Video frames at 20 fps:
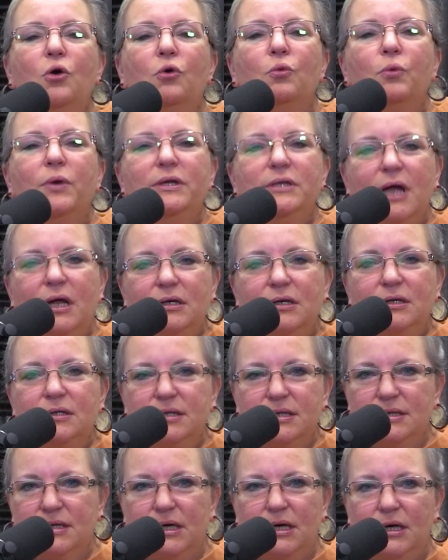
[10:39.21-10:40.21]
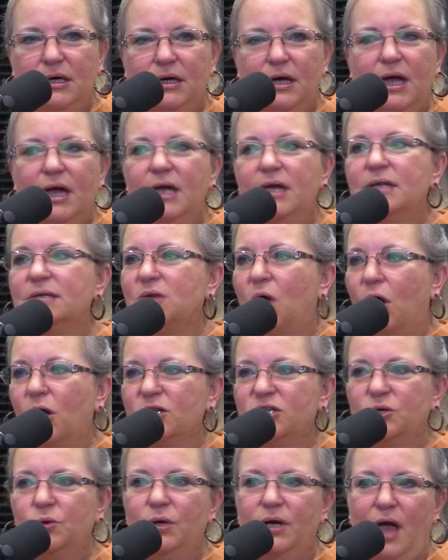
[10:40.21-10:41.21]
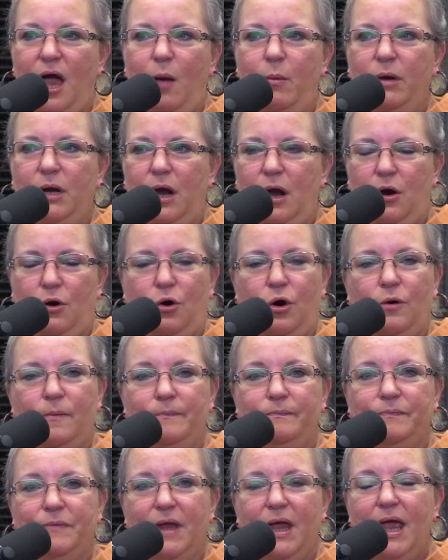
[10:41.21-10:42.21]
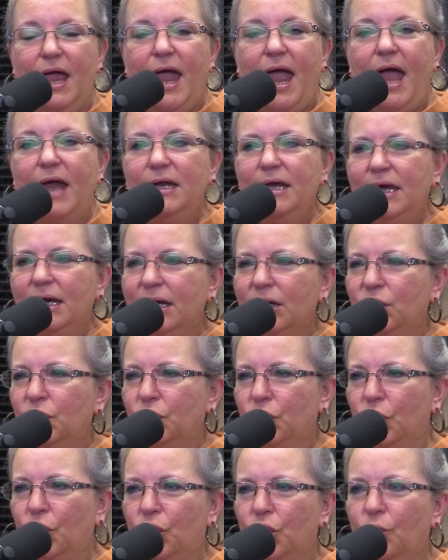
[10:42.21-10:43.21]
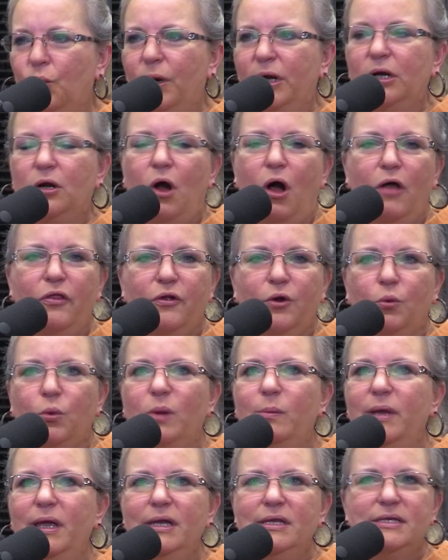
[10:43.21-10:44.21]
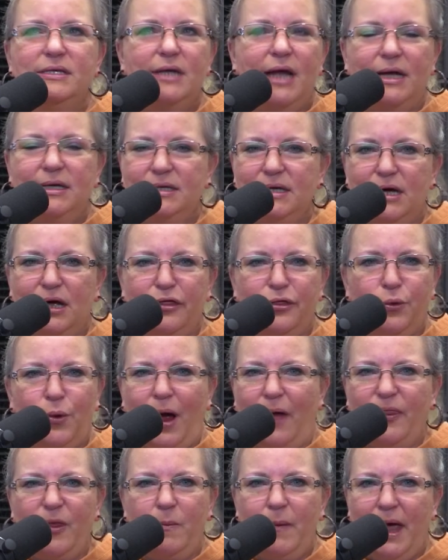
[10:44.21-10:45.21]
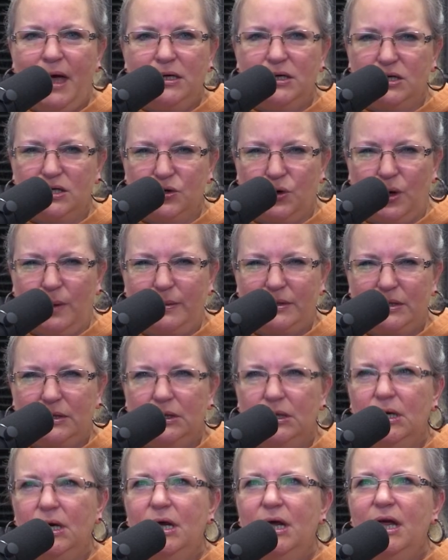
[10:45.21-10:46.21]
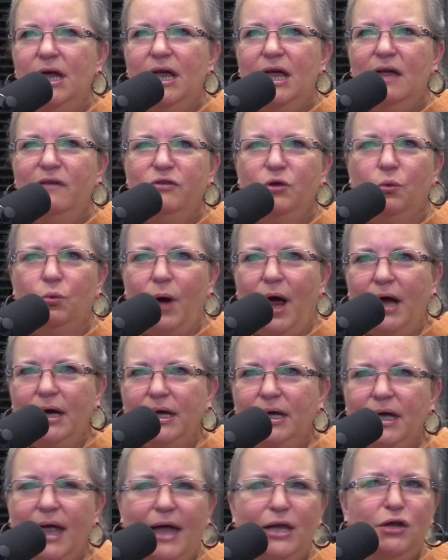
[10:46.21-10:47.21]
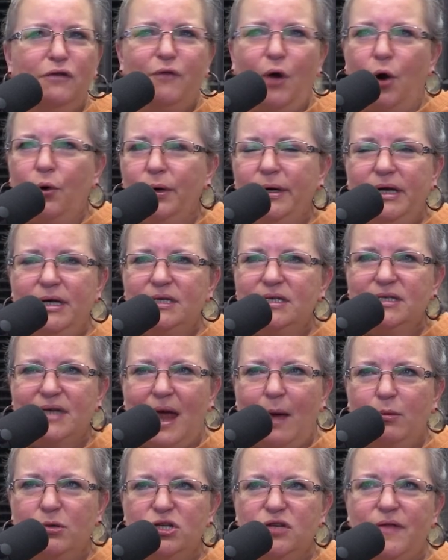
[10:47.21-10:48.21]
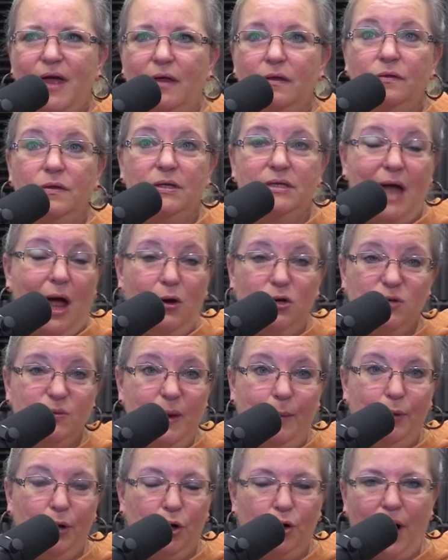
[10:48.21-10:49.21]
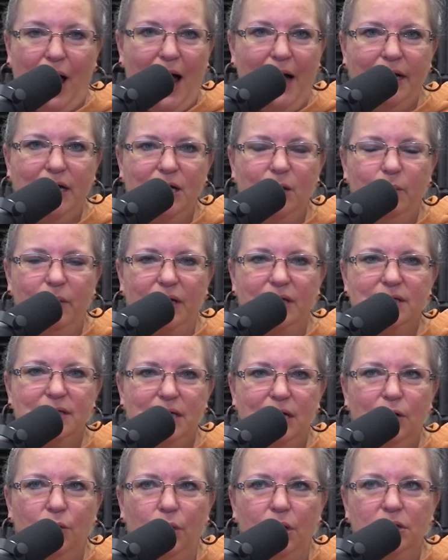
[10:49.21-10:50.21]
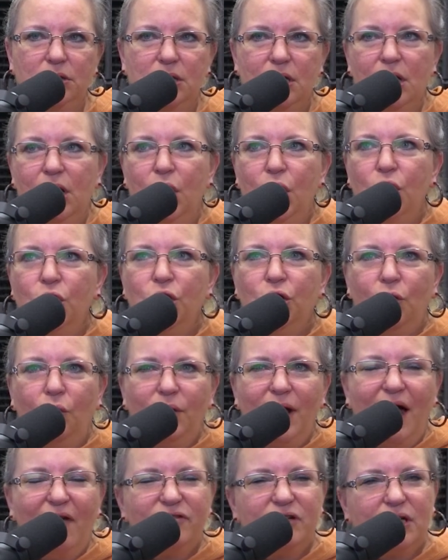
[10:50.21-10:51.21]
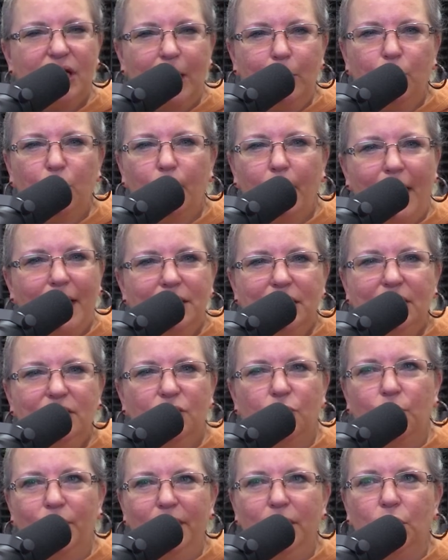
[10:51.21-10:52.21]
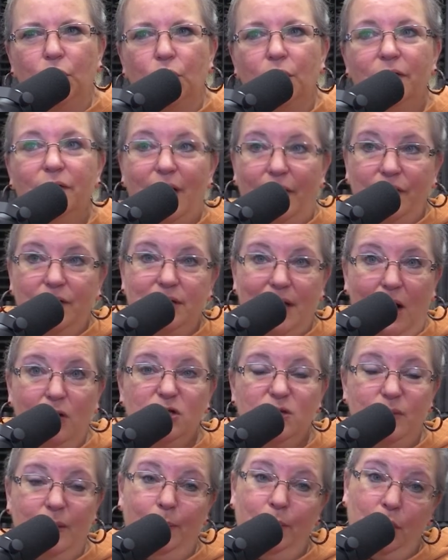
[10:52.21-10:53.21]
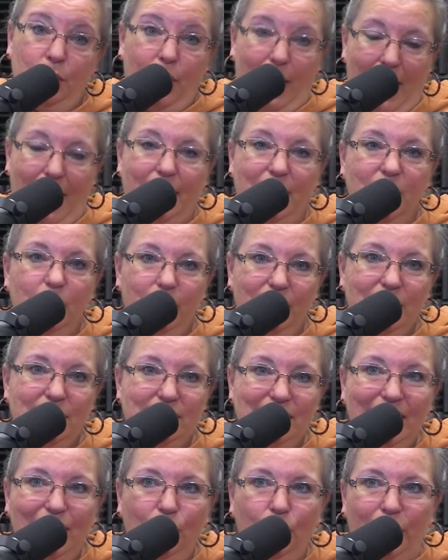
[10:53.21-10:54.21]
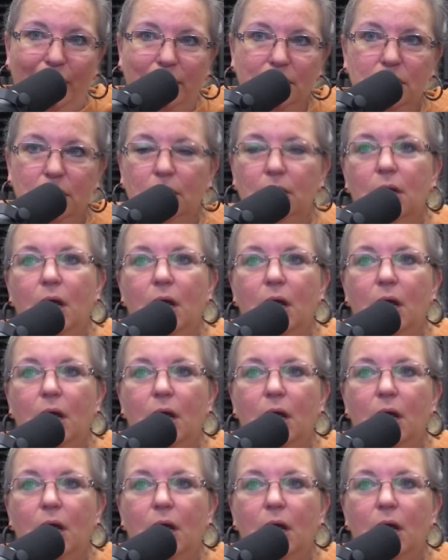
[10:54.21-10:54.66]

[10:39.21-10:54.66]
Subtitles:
Redundancy is also a common error, and it can occur when an author repeats an idea throughout the manuscript. If you're writing and you've already established that the townspeople are hiding a big secret, you don't have to keep reminding the reader that the townspeople are hiding a big secret.